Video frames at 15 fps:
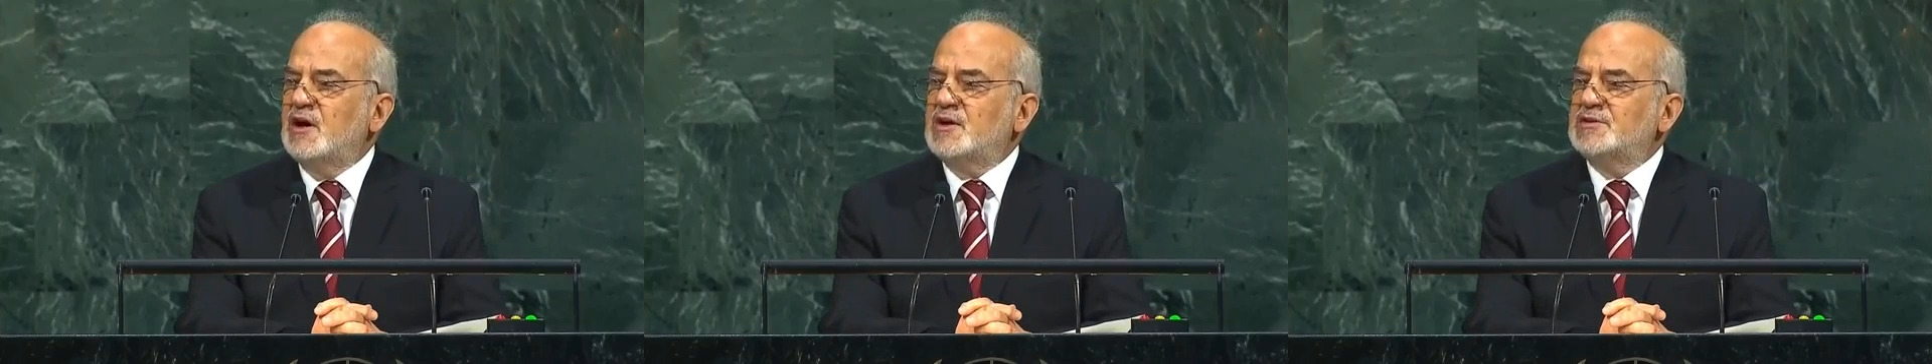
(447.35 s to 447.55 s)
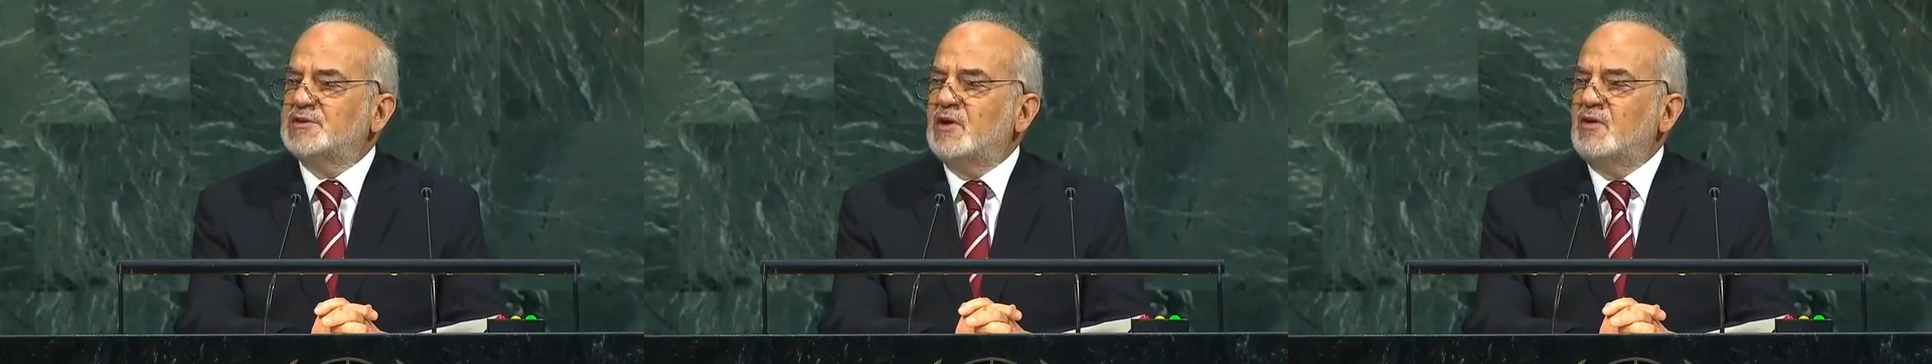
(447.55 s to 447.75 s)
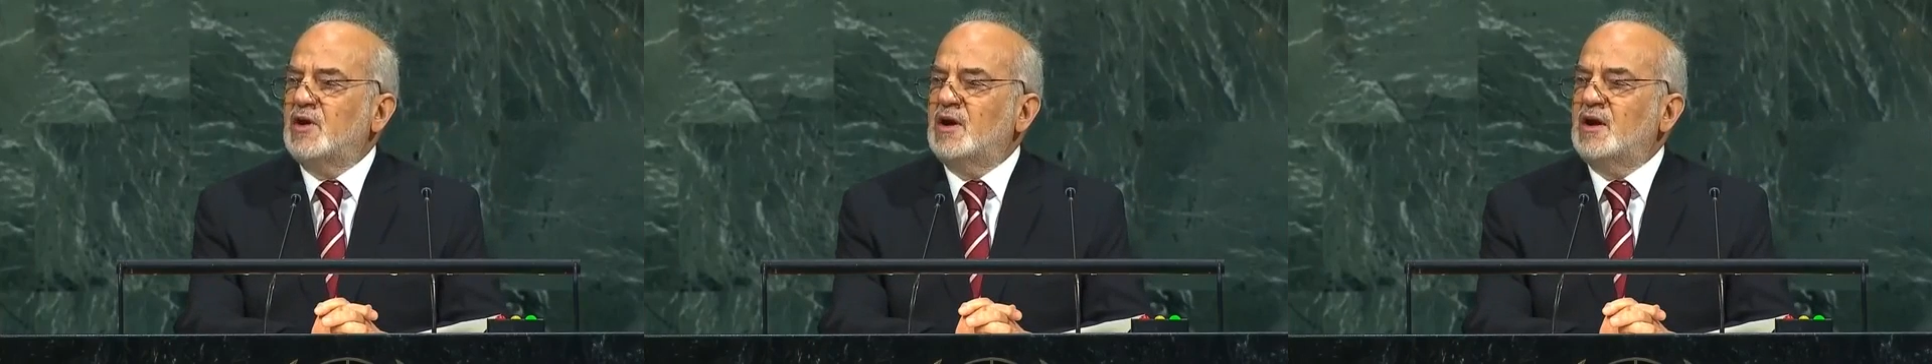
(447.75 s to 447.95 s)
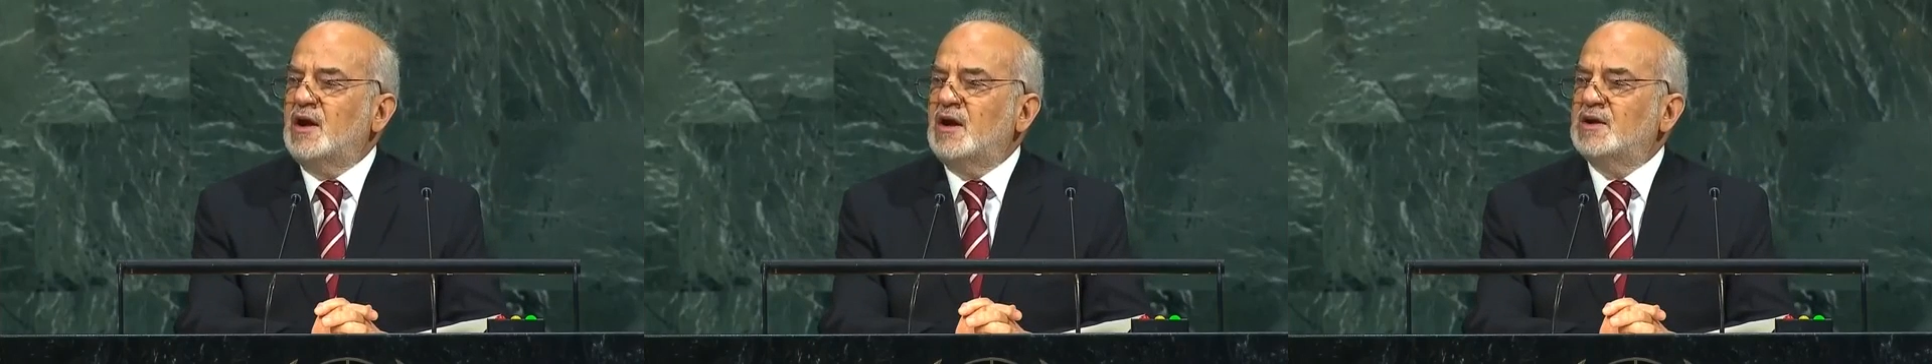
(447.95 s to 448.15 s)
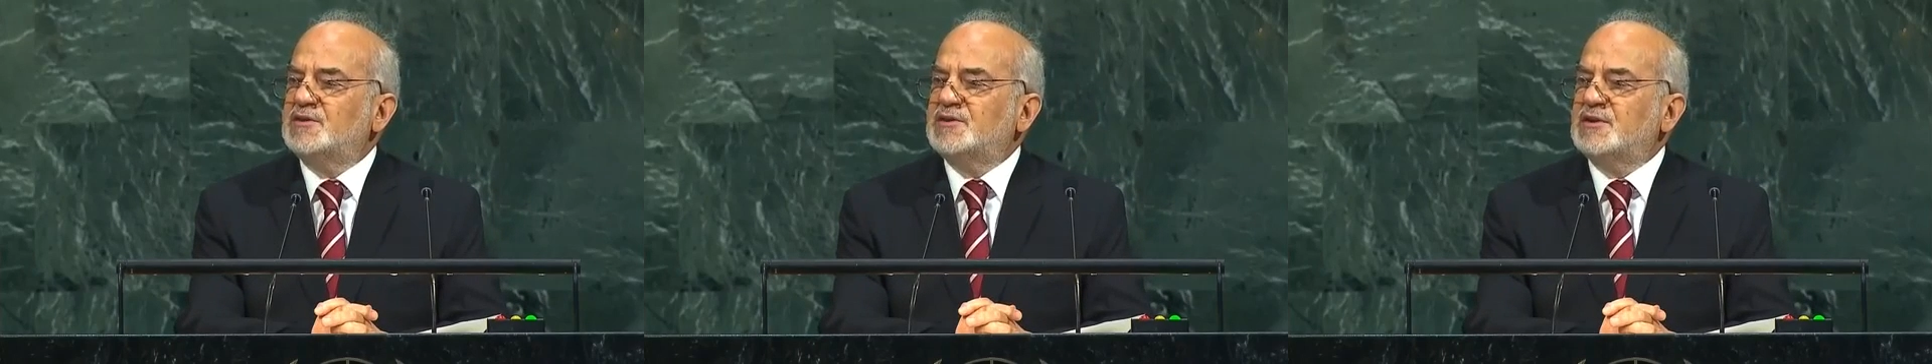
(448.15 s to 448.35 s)
ground for
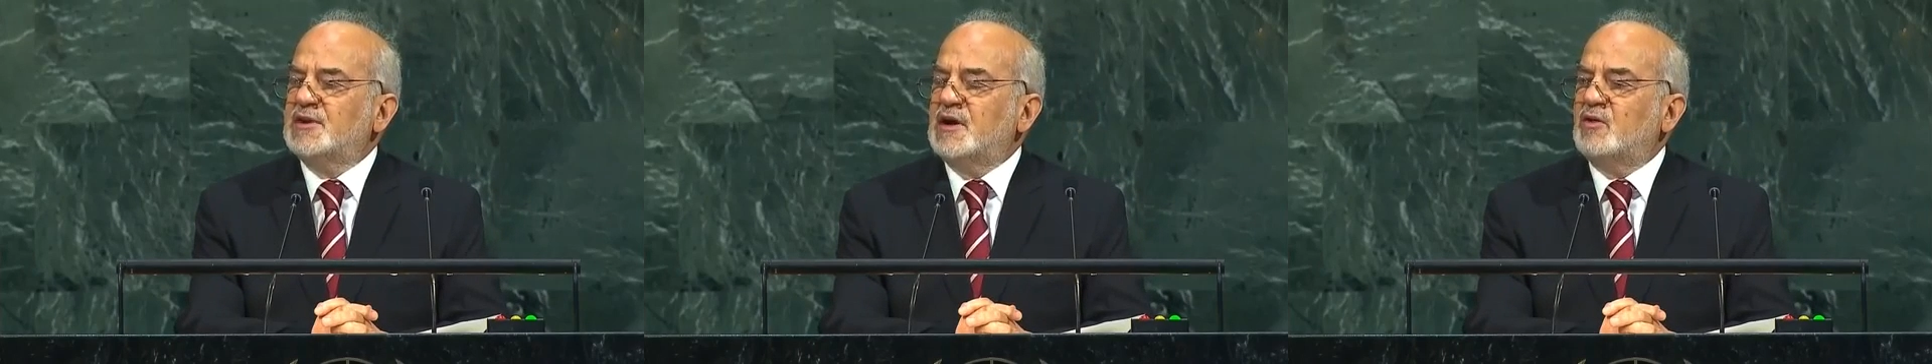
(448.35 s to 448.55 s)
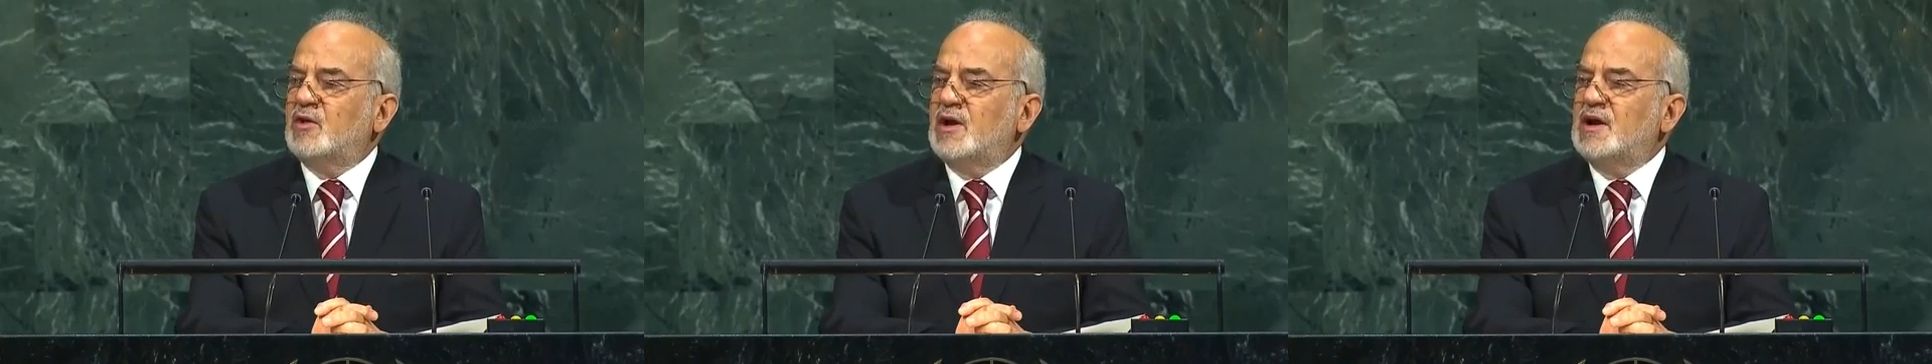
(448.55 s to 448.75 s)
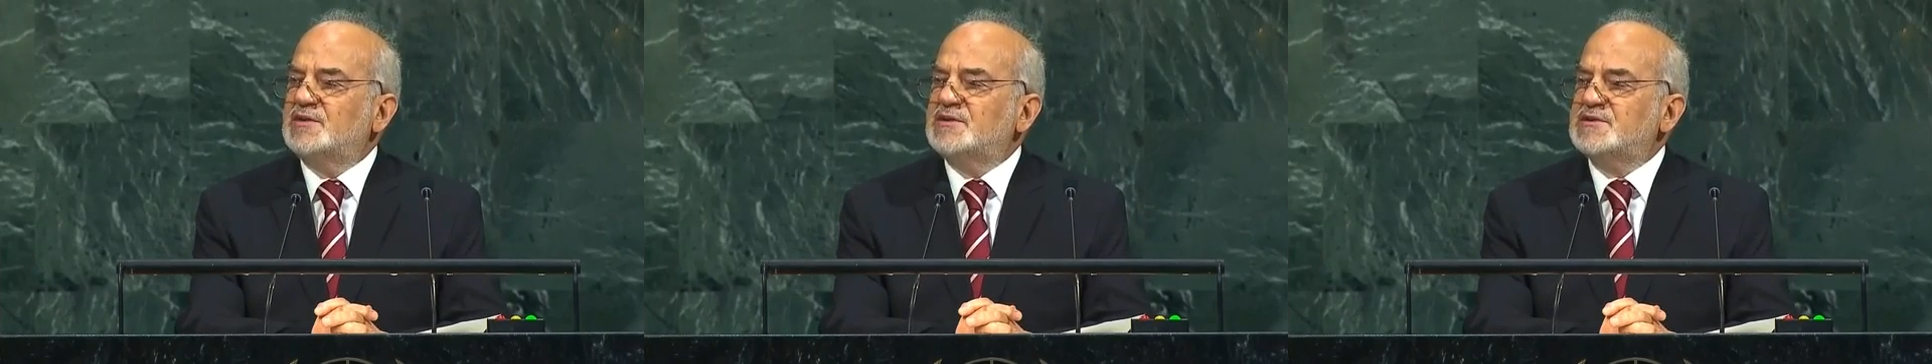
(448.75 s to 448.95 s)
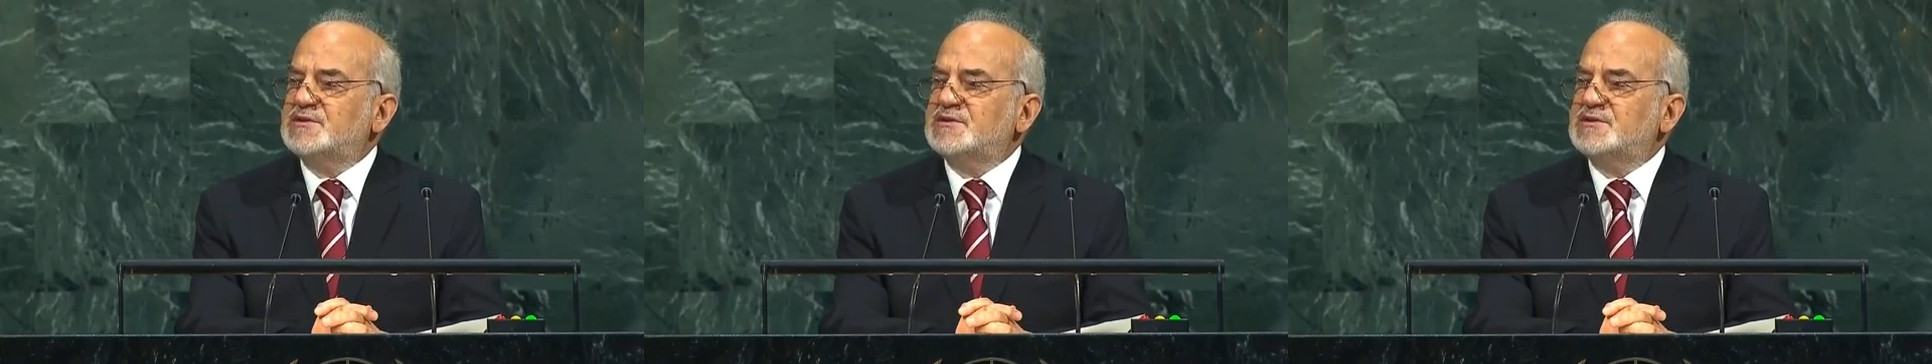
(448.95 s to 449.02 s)
terrorism